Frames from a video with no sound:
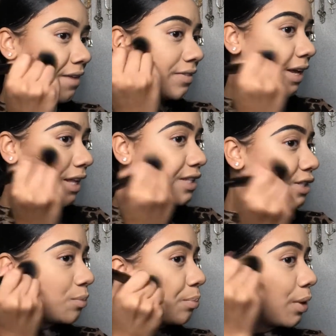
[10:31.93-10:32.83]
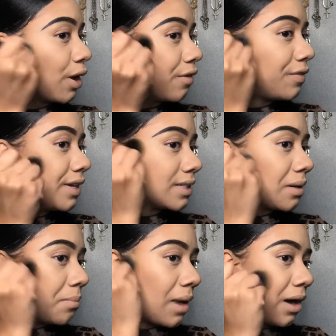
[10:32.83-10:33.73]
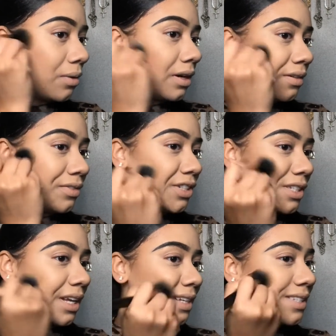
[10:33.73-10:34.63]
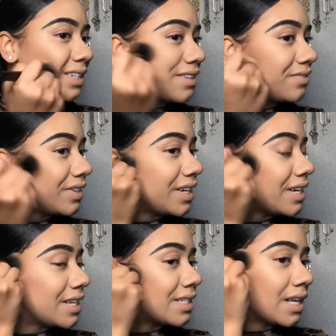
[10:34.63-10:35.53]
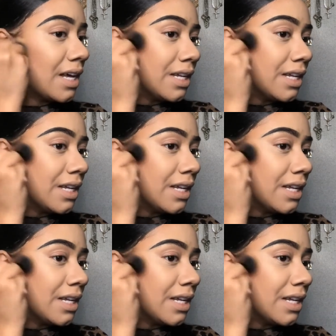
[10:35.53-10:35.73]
I feel like it's the perfect amount of just like stiffness